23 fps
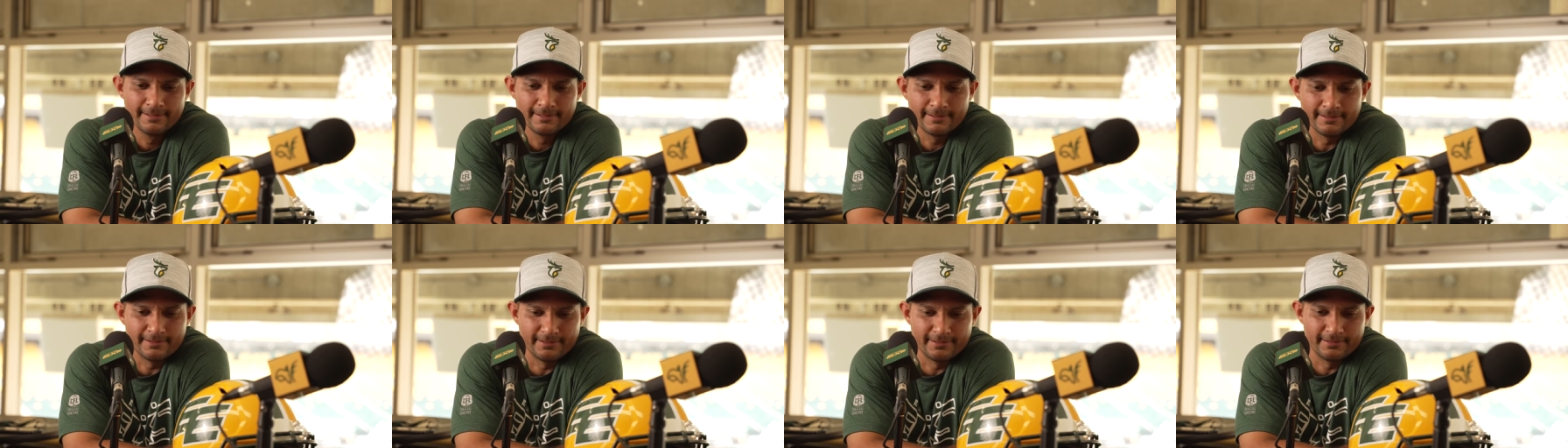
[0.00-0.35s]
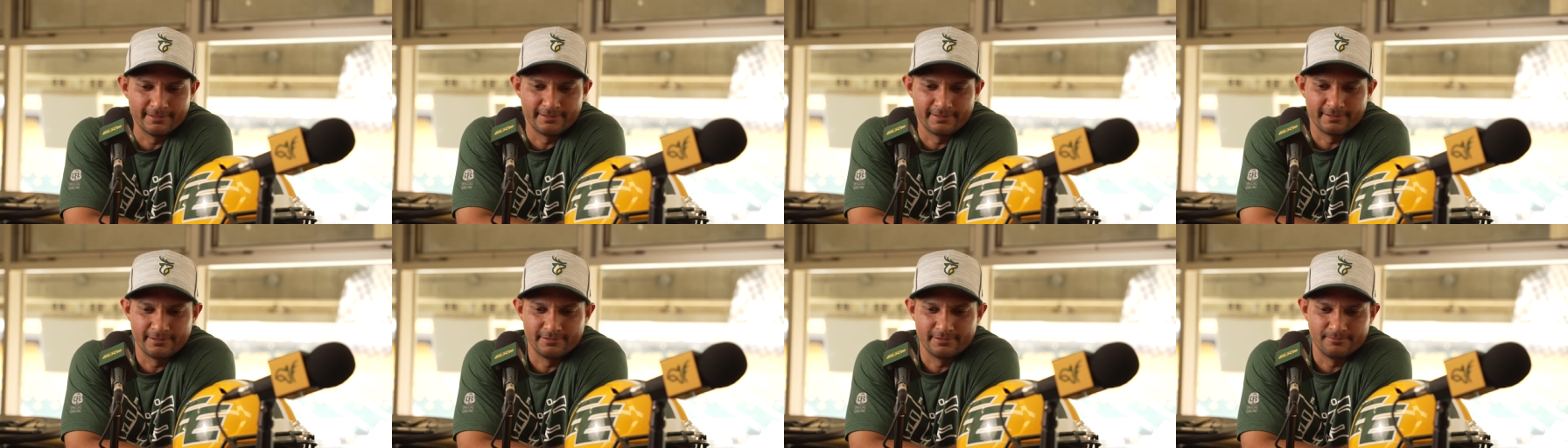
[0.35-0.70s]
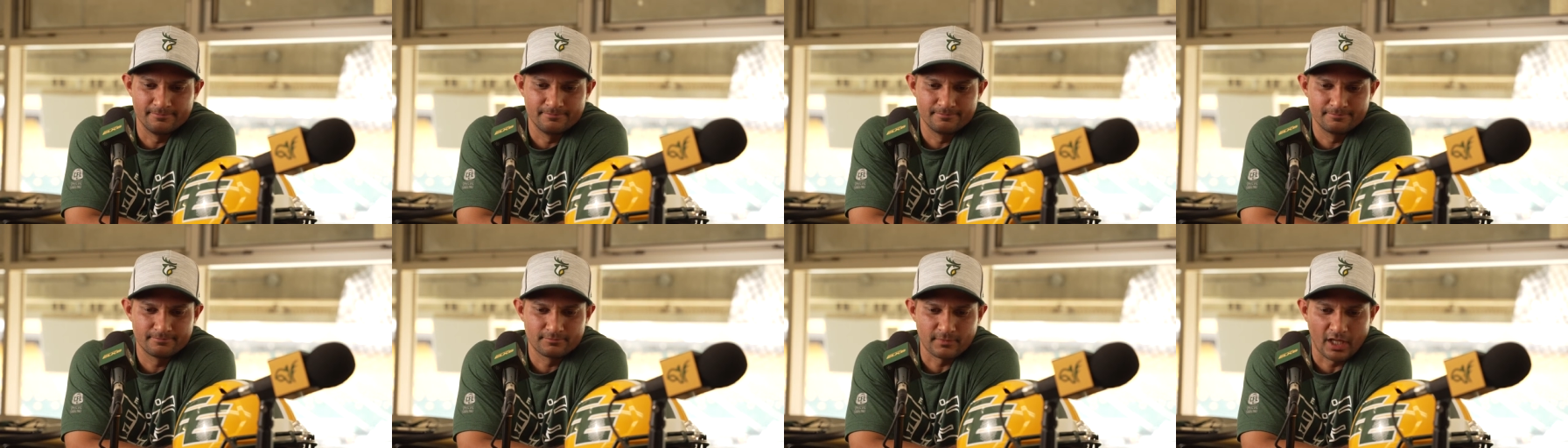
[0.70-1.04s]
I
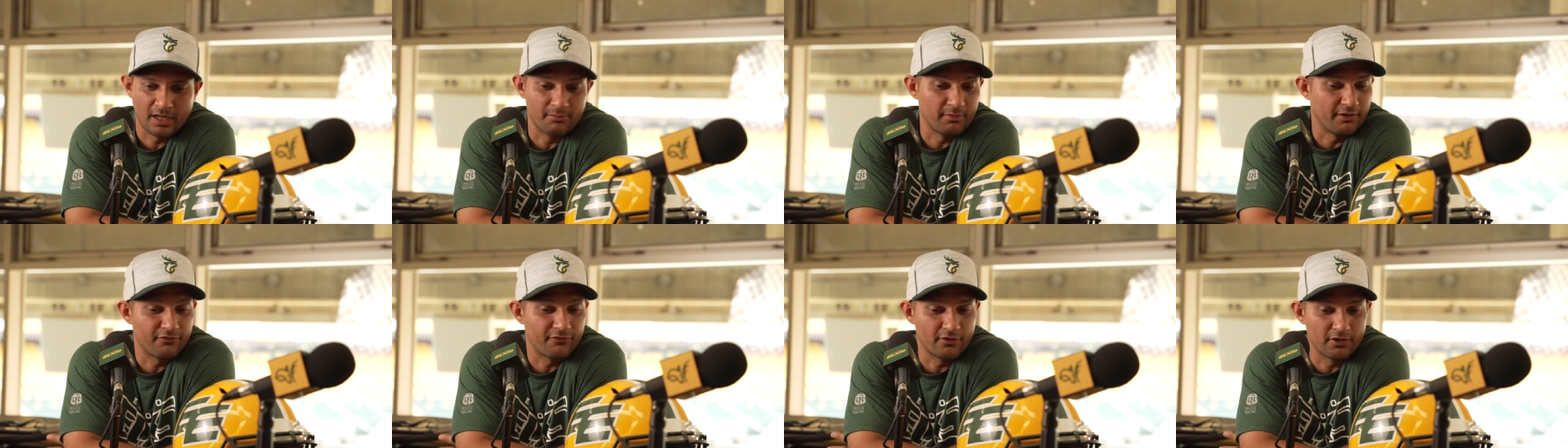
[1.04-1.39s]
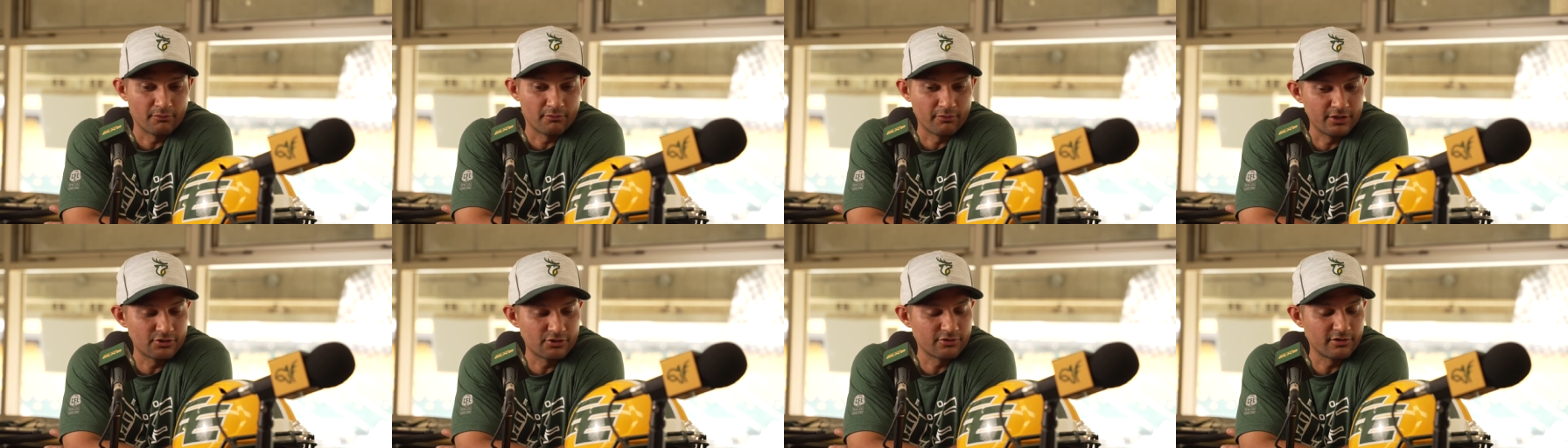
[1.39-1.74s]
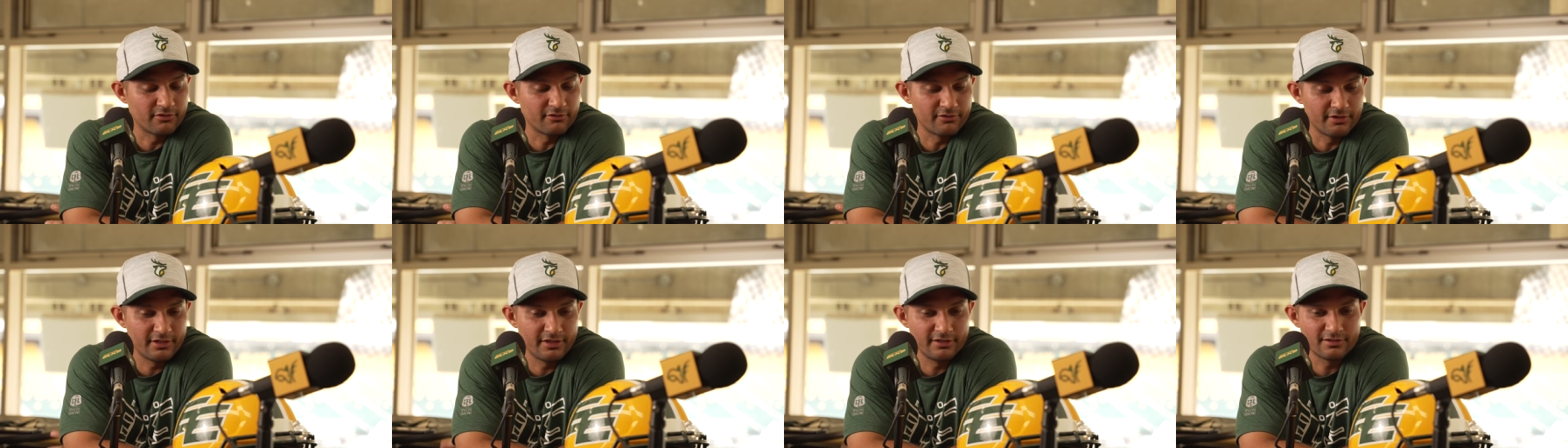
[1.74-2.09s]
have my favorite
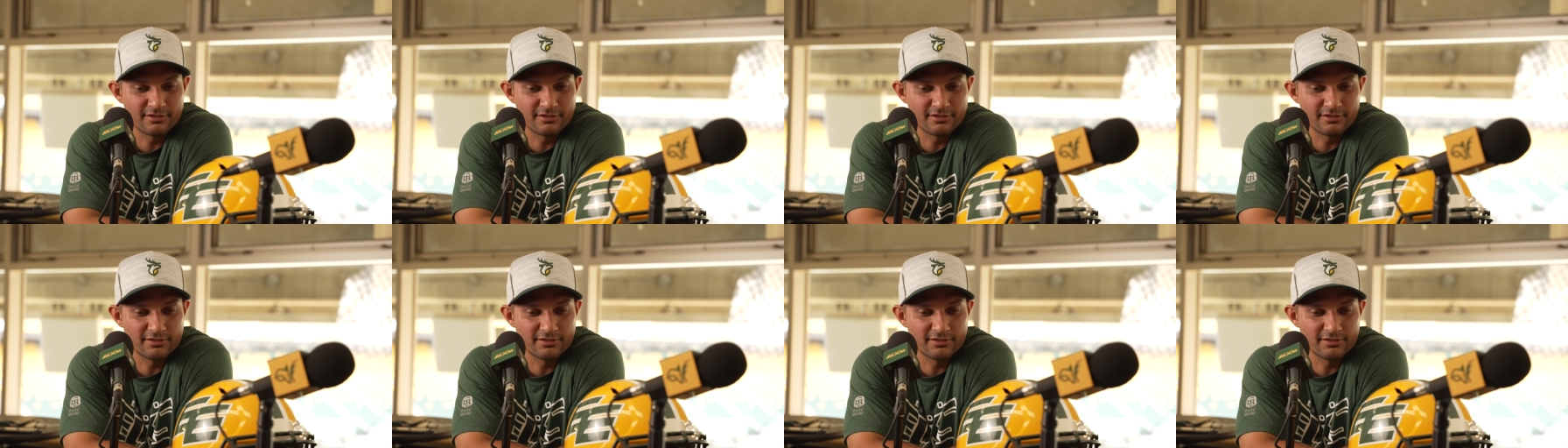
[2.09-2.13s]
restaurant already.